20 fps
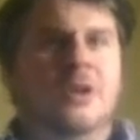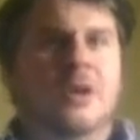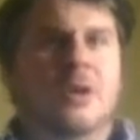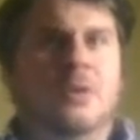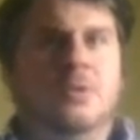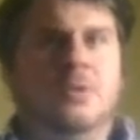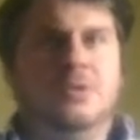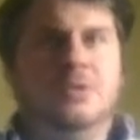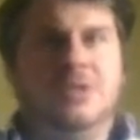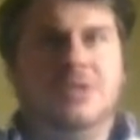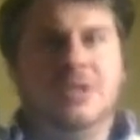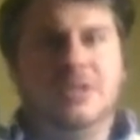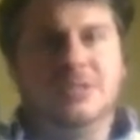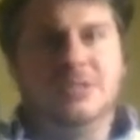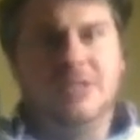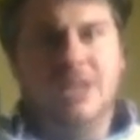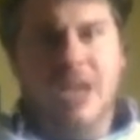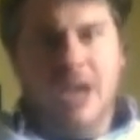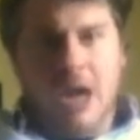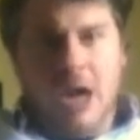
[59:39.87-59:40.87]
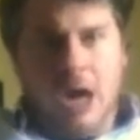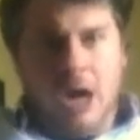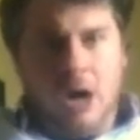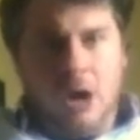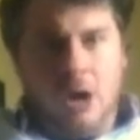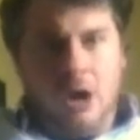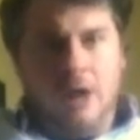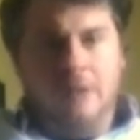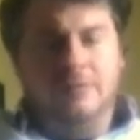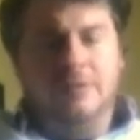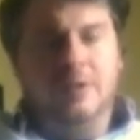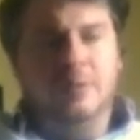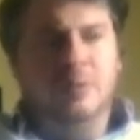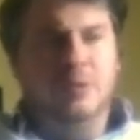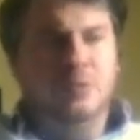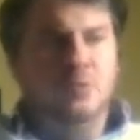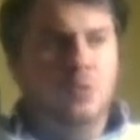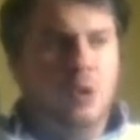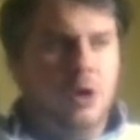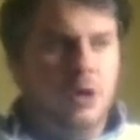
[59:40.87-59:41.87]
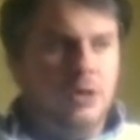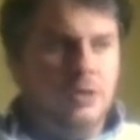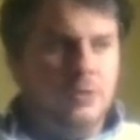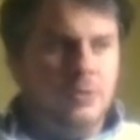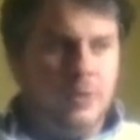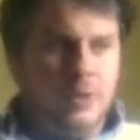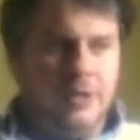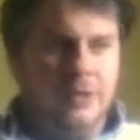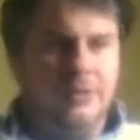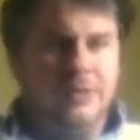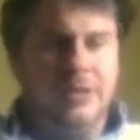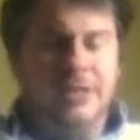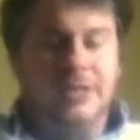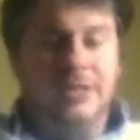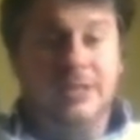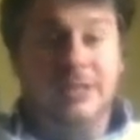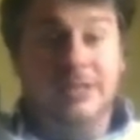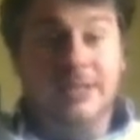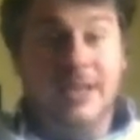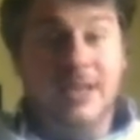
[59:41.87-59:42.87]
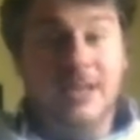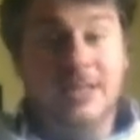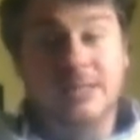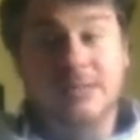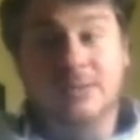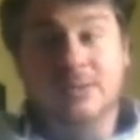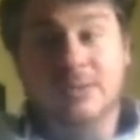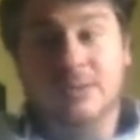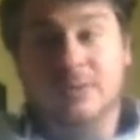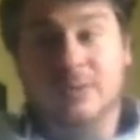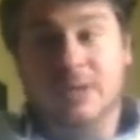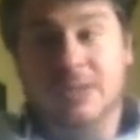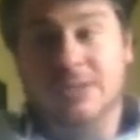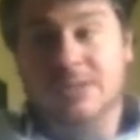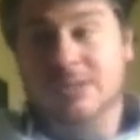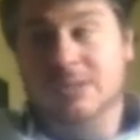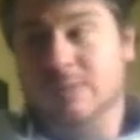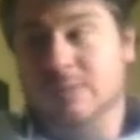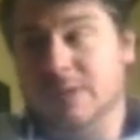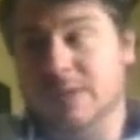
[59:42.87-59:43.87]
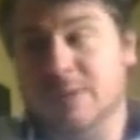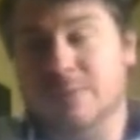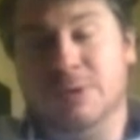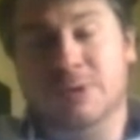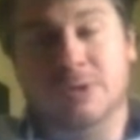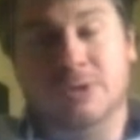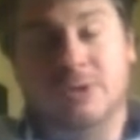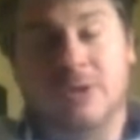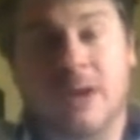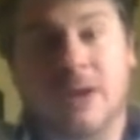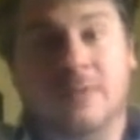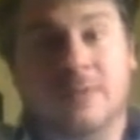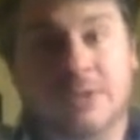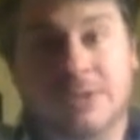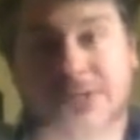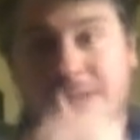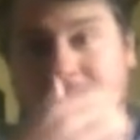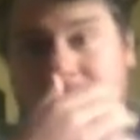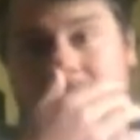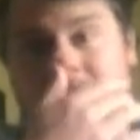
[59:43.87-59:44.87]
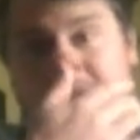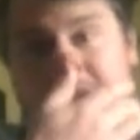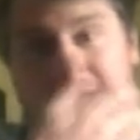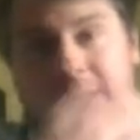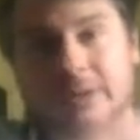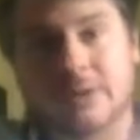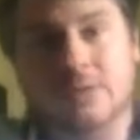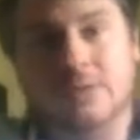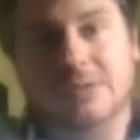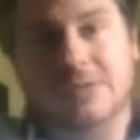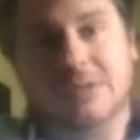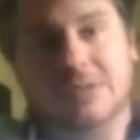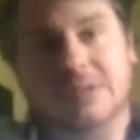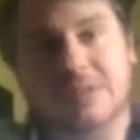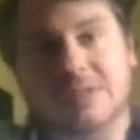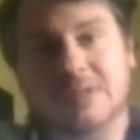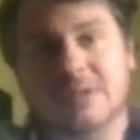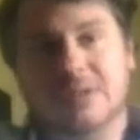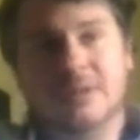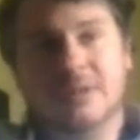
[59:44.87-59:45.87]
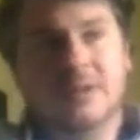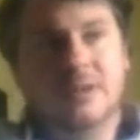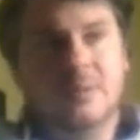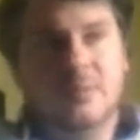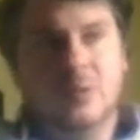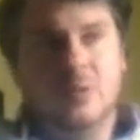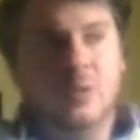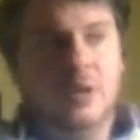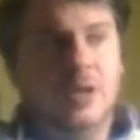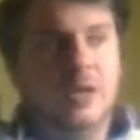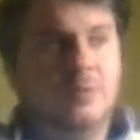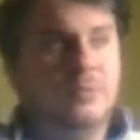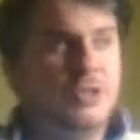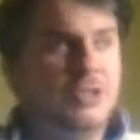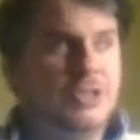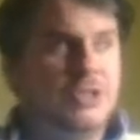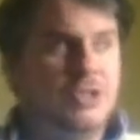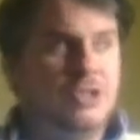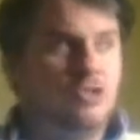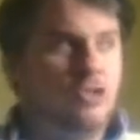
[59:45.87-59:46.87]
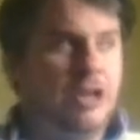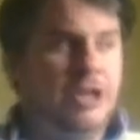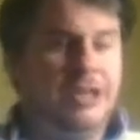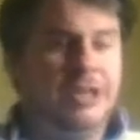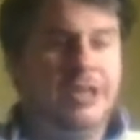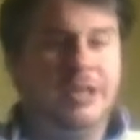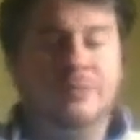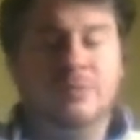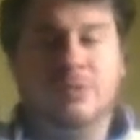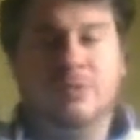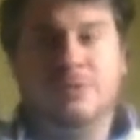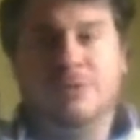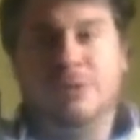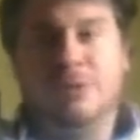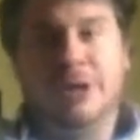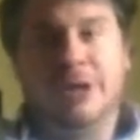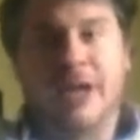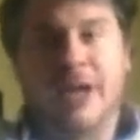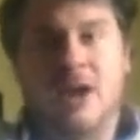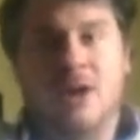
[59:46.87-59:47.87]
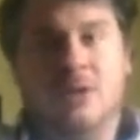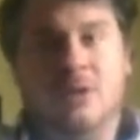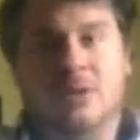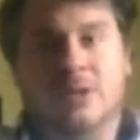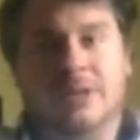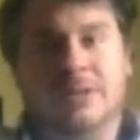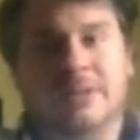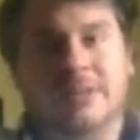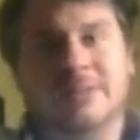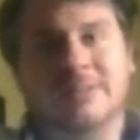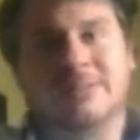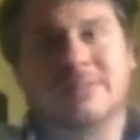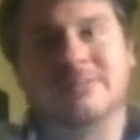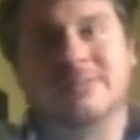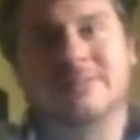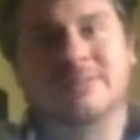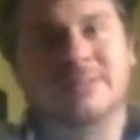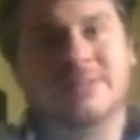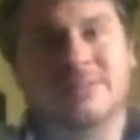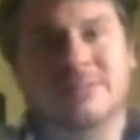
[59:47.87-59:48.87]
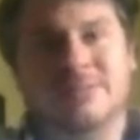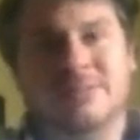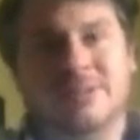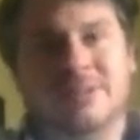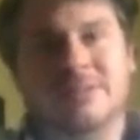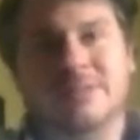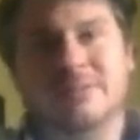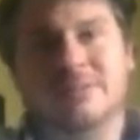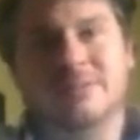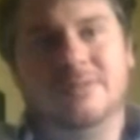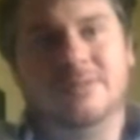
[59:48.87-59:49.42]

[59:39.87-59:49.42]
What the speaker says: Are those things there? Or have they been worked with? Like I can ask those questions when I'm in the driver's seat of diagnosis. But when I'm just treating and referring out, like that's a different